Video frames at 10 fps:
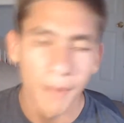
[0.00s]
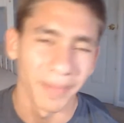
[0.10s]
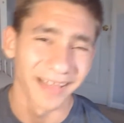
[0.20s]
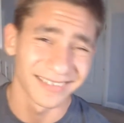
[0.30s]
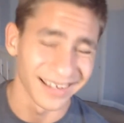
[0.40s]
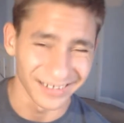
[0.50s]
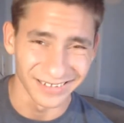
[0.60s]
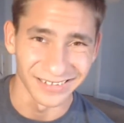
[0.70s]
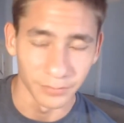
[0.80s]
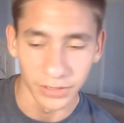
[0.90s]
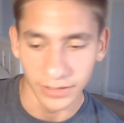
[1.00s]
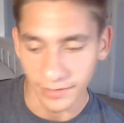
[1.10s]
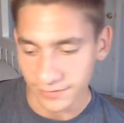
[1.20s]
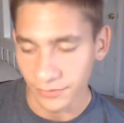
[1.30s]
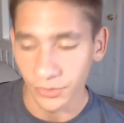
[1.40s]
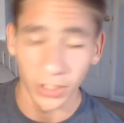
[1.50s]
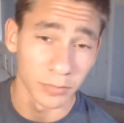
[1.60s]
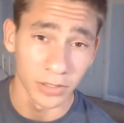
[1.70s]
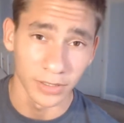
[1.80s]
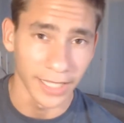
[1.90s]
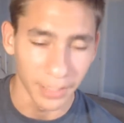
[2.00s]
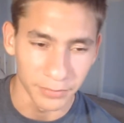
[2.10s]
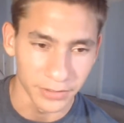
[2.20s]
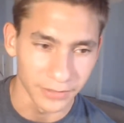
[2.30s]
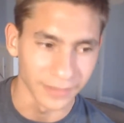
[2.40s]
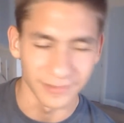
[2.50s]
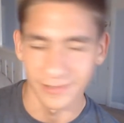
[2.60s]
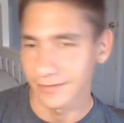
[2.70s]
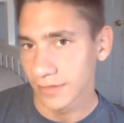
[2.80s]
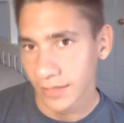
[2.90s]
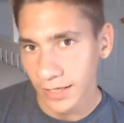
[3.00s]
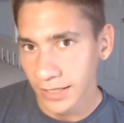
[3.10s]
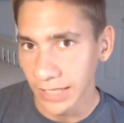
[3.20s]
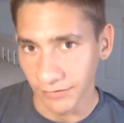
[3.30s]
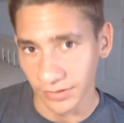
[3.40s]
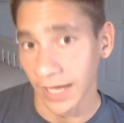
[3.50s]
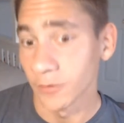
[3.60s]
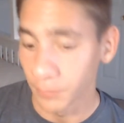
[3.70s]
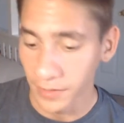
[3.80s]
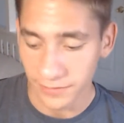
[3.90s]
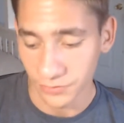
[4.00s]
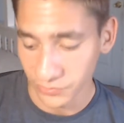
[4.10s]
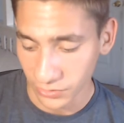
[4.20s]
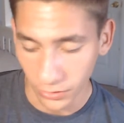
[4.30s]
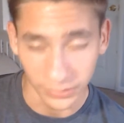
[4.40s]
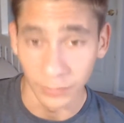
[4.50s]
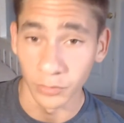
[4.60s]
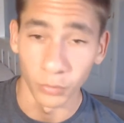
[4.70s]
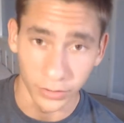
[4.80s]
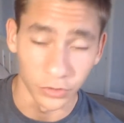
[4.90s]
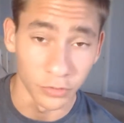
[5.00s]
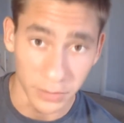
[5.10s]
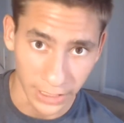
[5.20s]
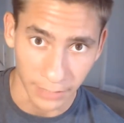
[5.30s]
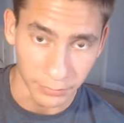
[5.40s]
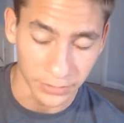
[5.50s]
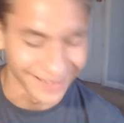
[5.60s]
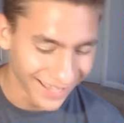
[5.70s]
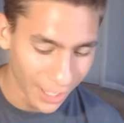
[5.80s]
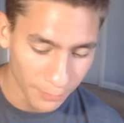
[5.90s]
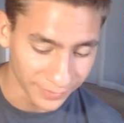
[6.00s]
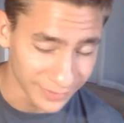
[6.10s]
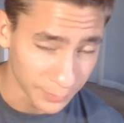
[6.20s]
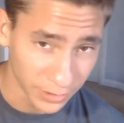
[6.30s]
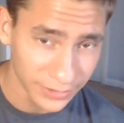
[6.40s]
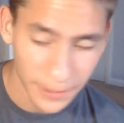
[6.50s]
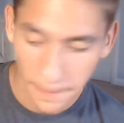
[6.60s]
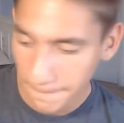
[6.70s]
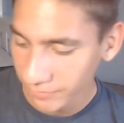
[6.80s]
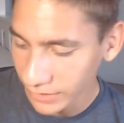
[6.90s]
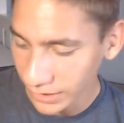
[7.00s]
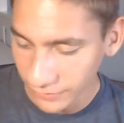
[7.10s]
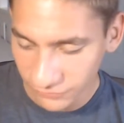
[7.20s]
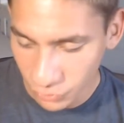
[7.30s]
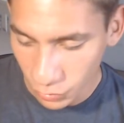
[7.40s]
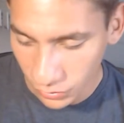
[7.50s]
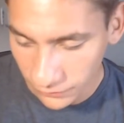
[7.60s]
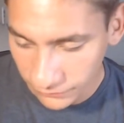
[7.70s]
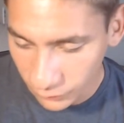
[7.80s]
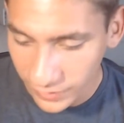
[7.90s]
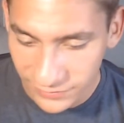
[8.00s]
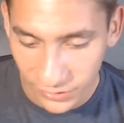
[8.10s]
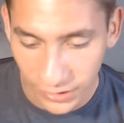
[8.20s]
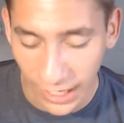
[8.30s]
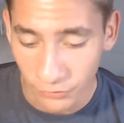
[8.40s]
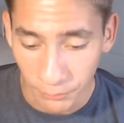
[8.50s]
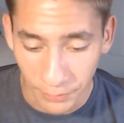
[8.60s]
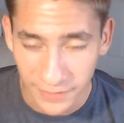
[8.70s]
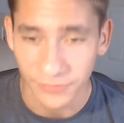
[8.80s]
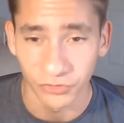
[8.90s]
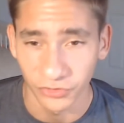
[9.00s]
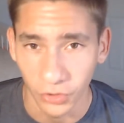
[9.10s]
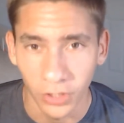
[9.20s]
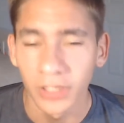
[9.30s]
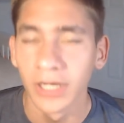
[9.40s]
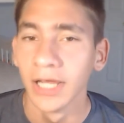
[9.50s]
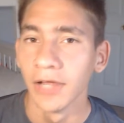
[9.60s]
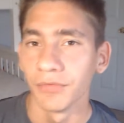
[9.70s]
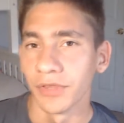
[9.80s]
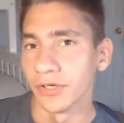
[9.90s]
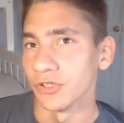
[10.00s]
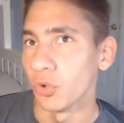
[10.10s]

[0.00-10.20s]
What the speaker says: That's not good, because then you're going to be unhappy, and it's just, if they had your best interest at heart, they would want you to be happy. But typically, if your friends have your best interest at heart, then